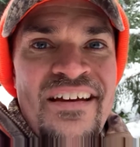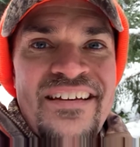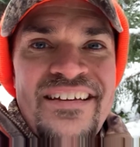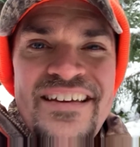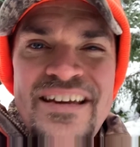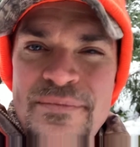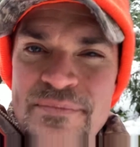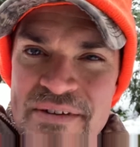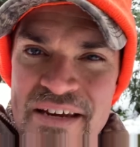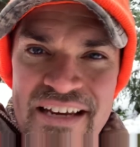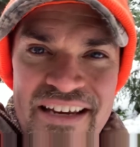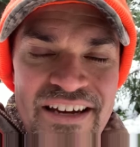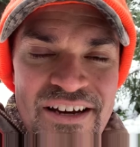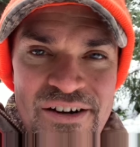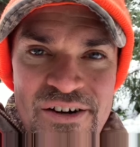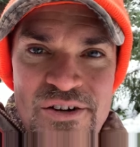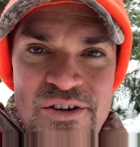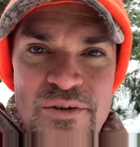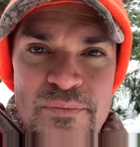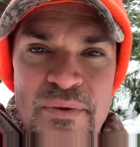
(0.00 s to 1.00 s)
Keep taking care
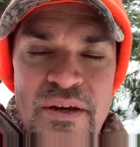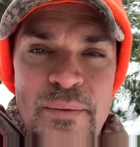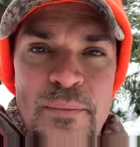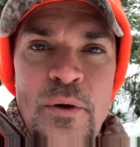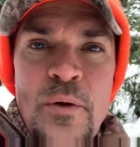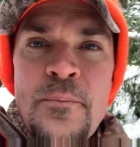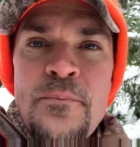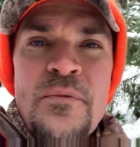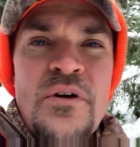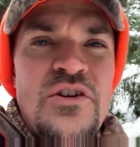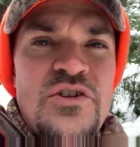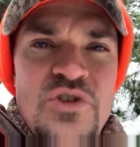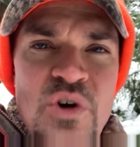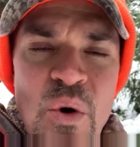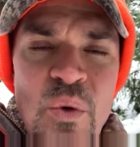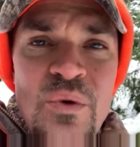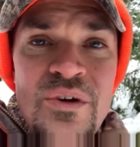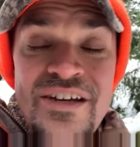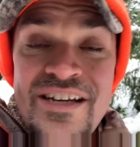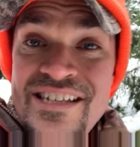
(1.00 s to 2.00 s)
of good people, but
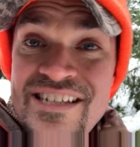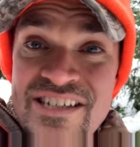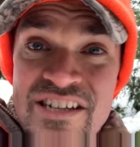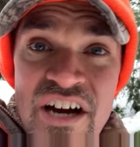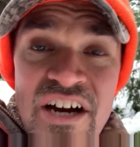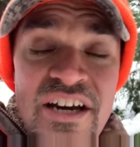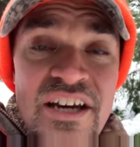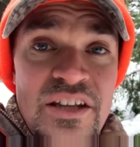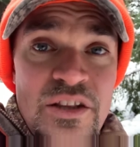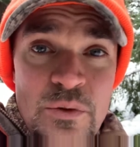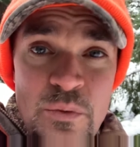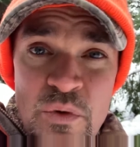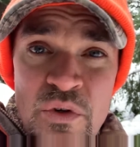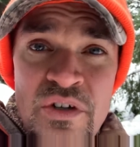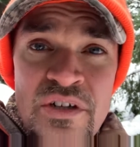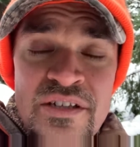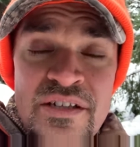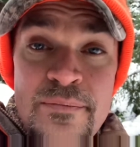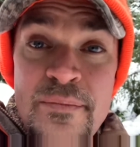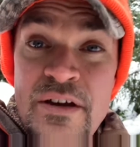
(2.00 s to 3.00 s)
don't get stuck in the
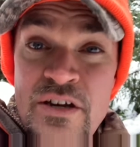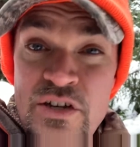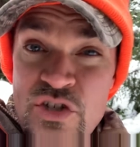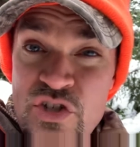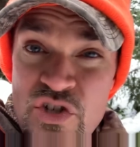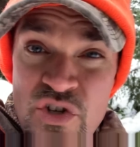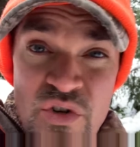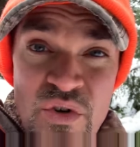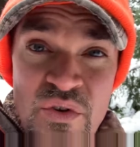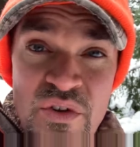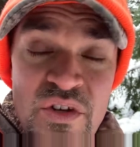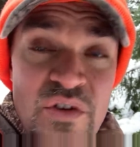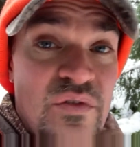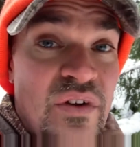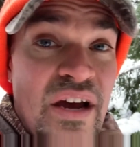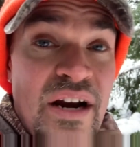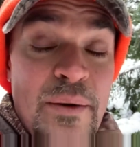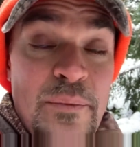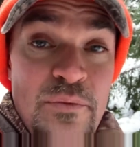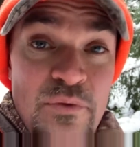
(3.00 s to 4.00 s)
woods. Make sure that you've
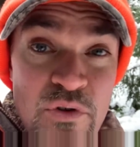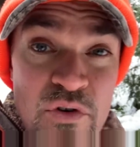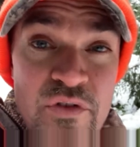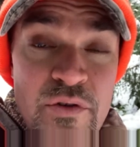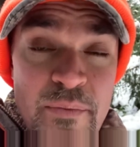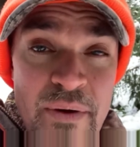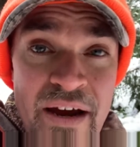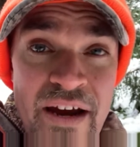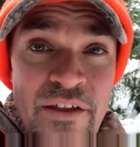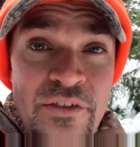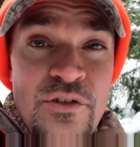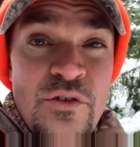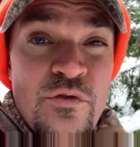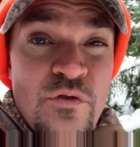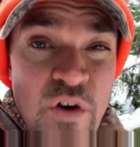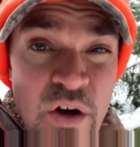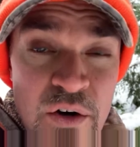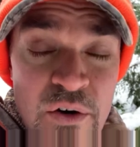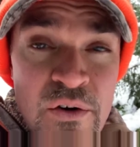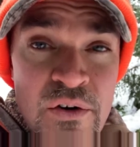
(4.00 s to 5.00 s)
got a proven path to
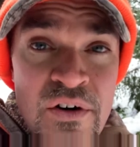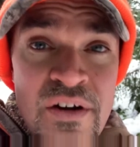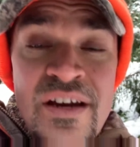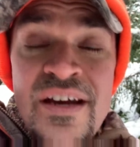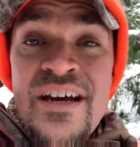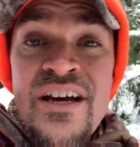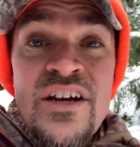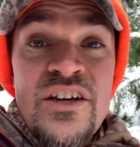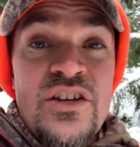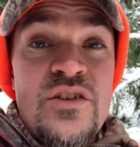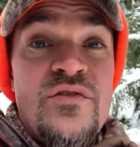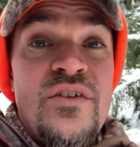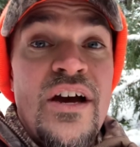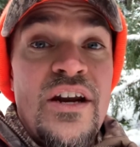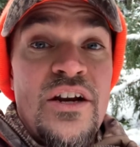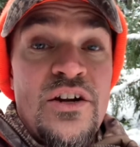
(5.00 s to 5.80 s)
run on. You've got a